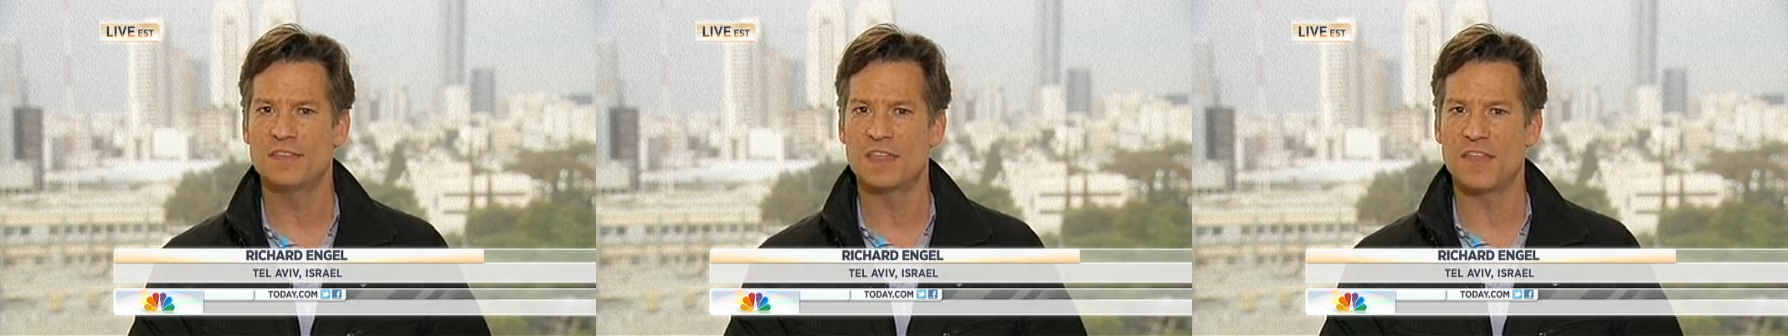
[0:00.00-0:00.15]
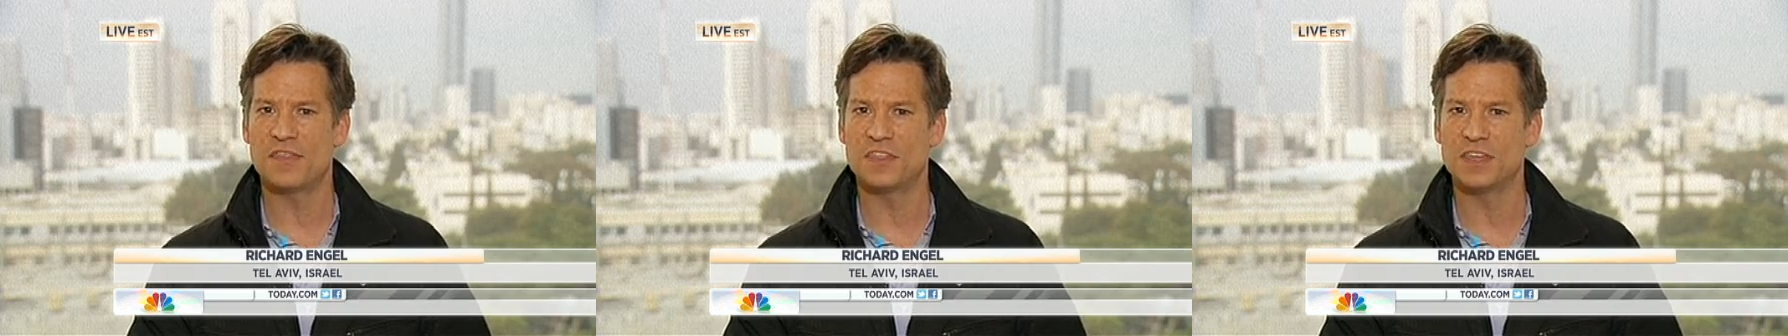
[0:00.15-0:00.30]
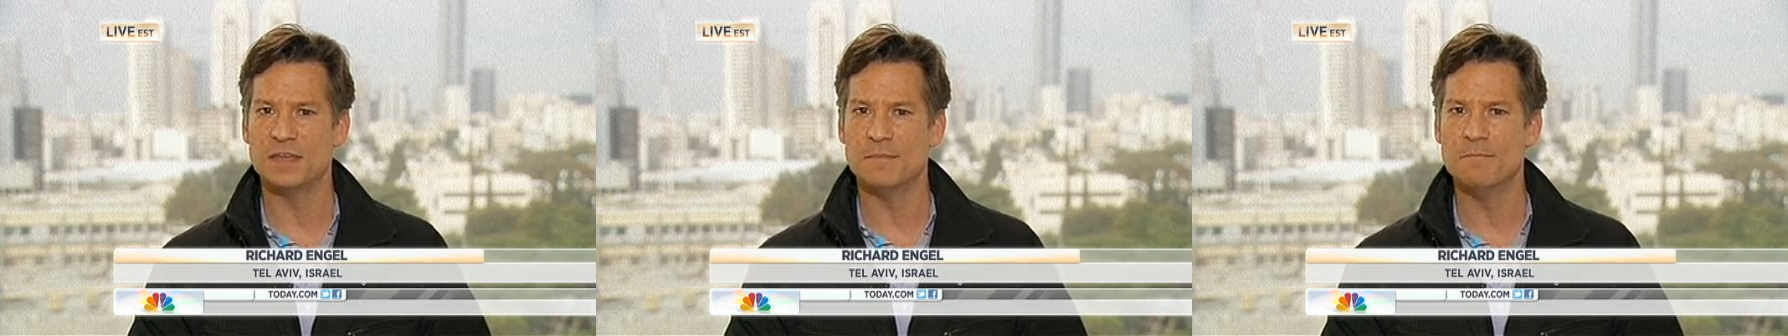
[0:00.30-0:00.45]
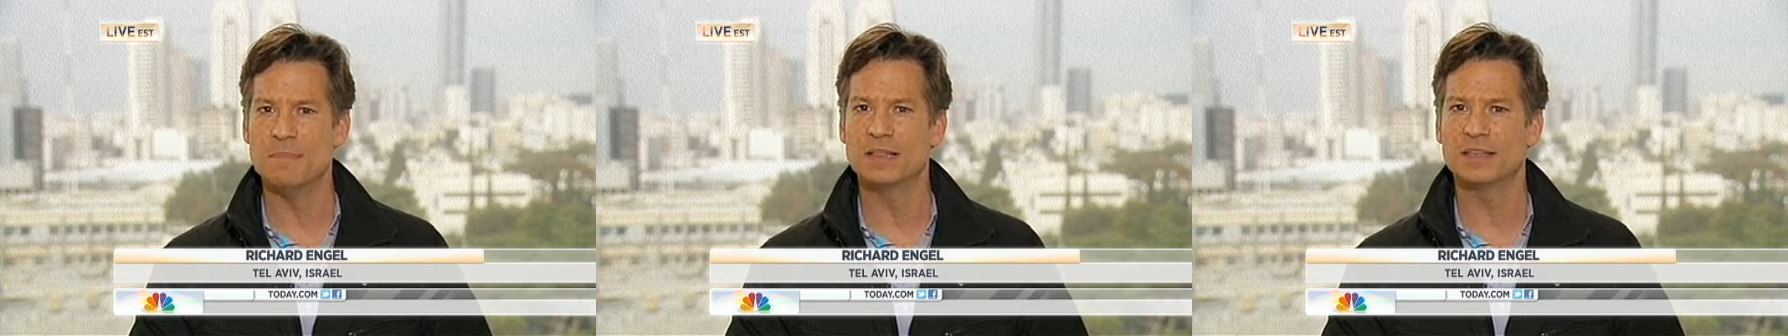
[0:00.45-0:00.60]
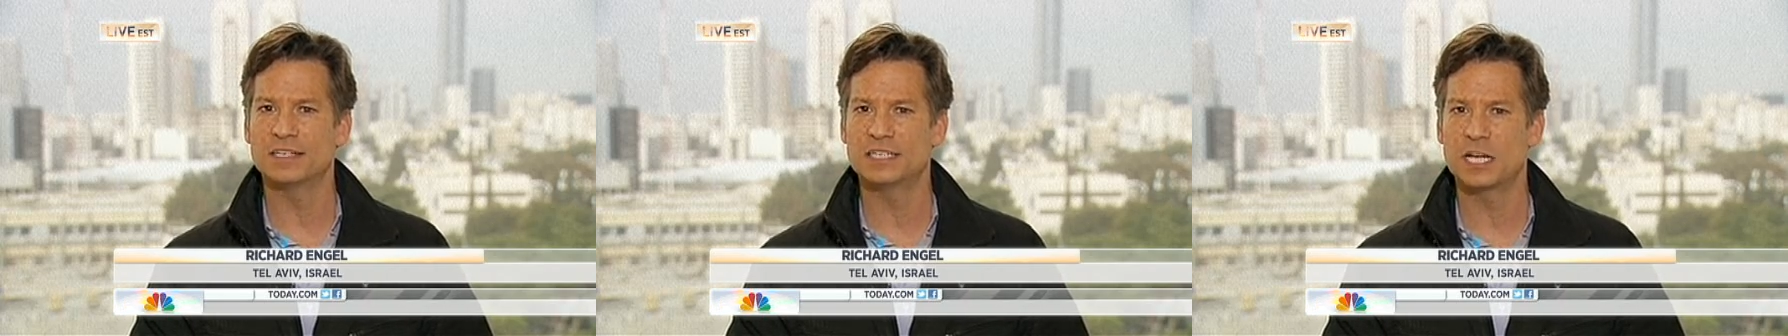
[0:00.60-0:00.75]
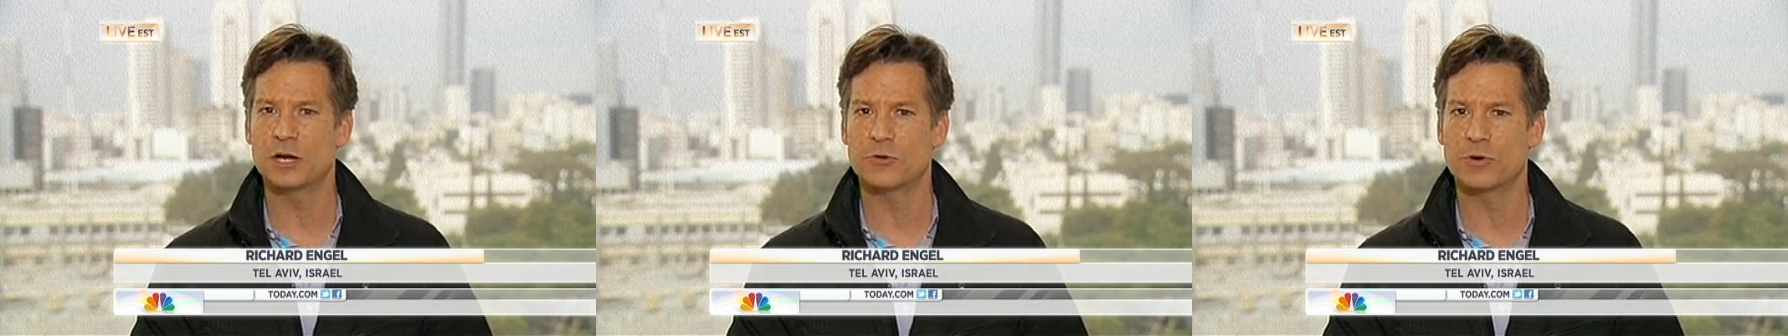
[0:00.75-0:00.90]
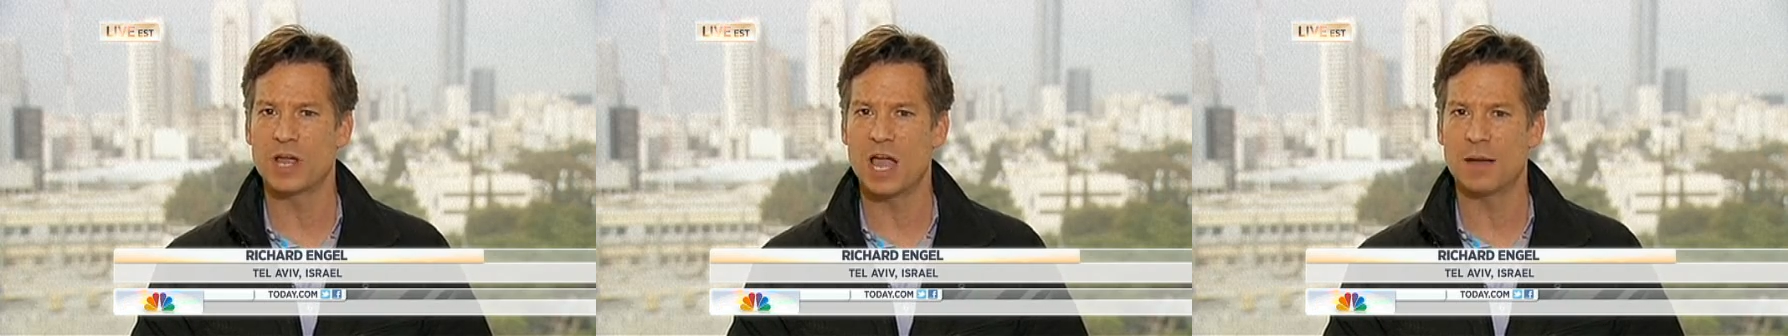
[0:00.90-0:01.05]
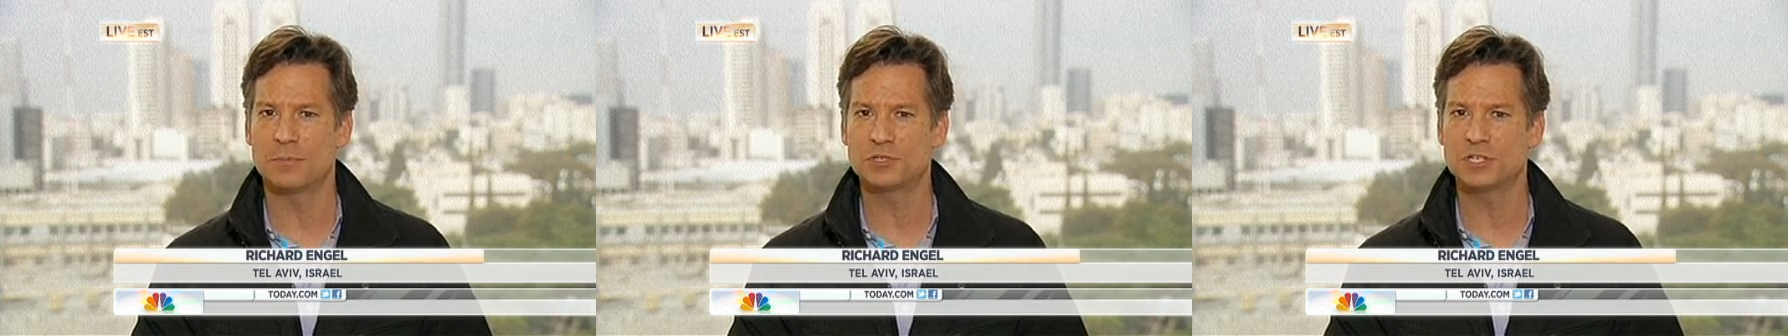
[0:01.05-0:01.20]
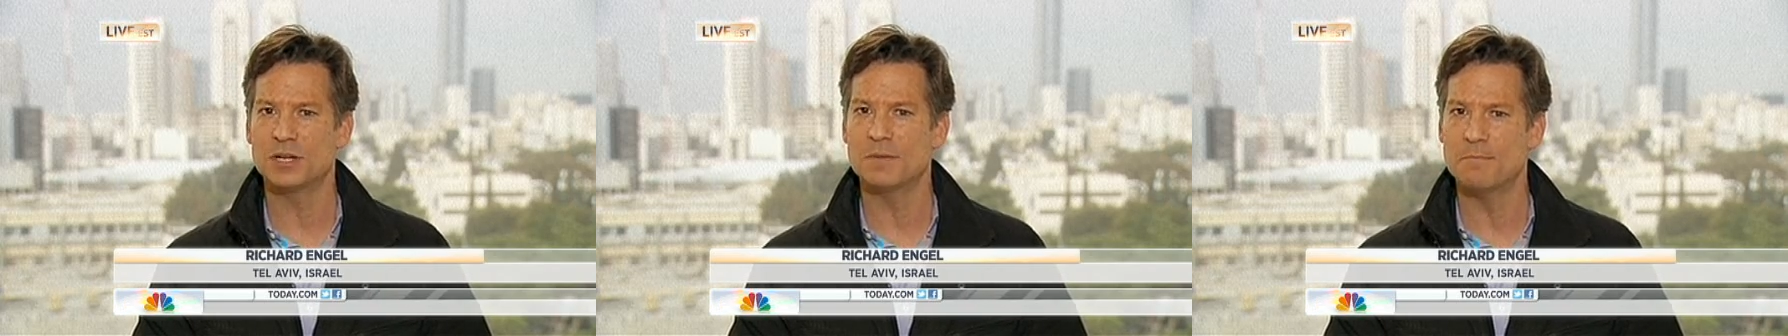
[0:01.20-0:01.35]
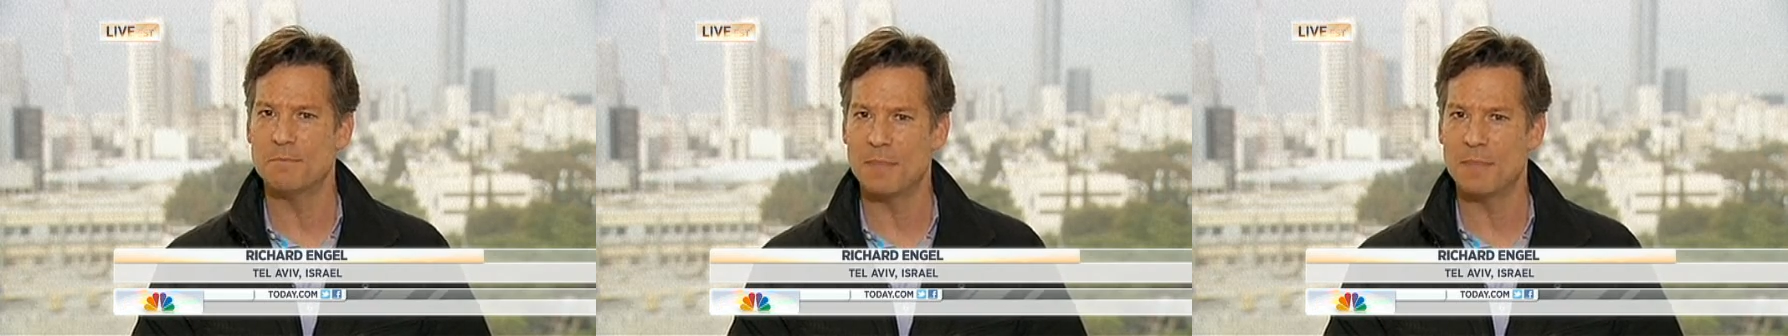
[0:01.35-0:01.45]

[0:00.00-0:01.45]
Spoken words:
that the military option